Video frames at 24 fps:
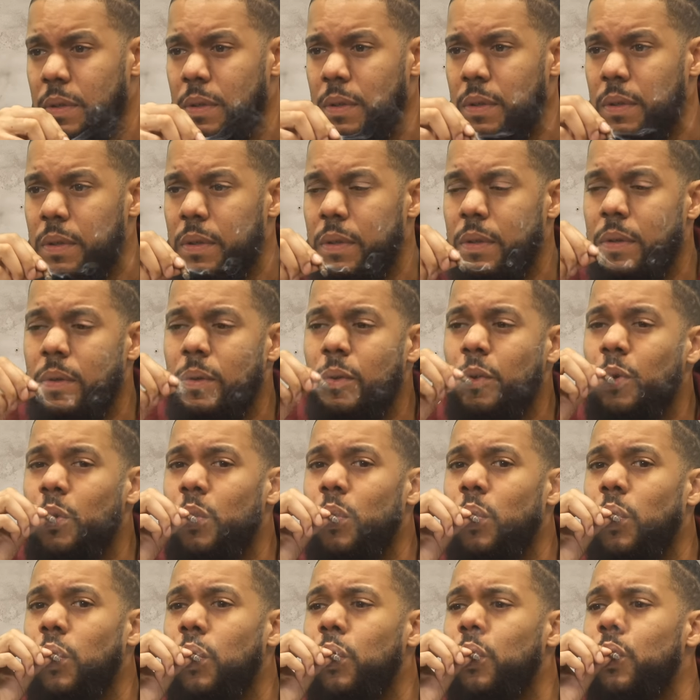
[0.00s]

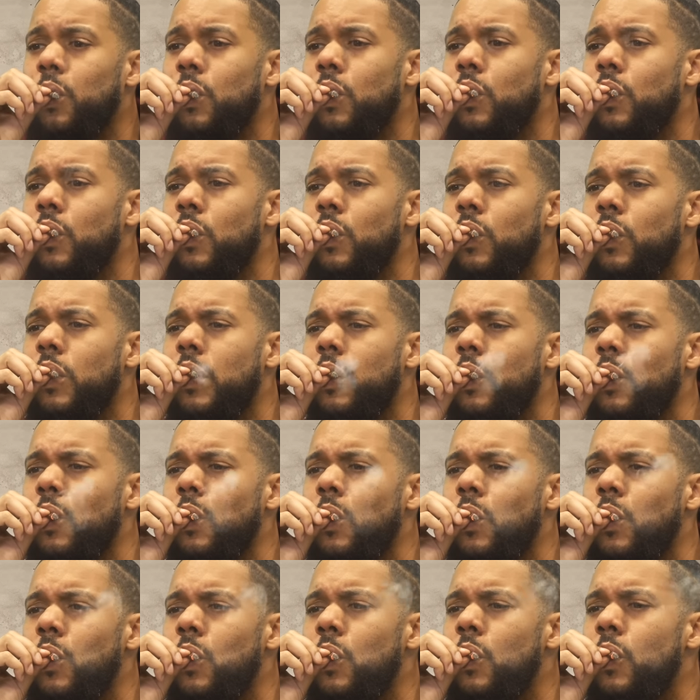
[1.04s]

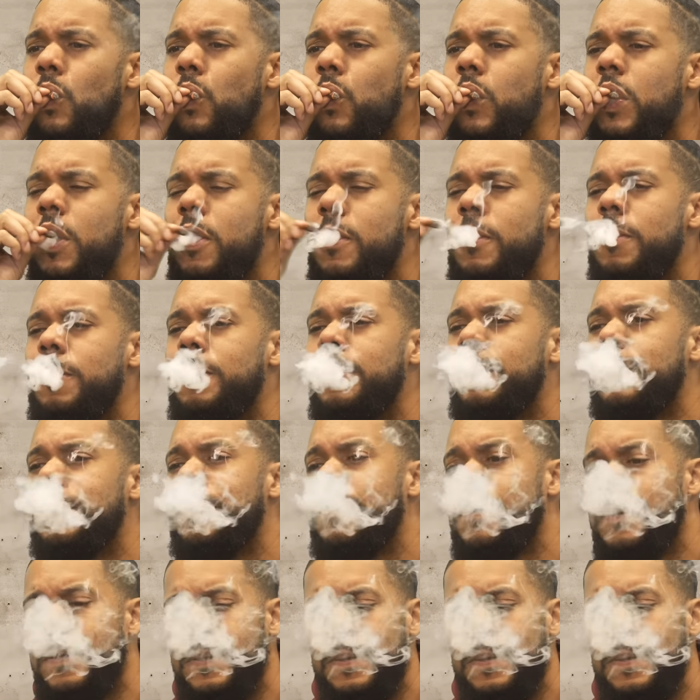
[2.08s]
(silence)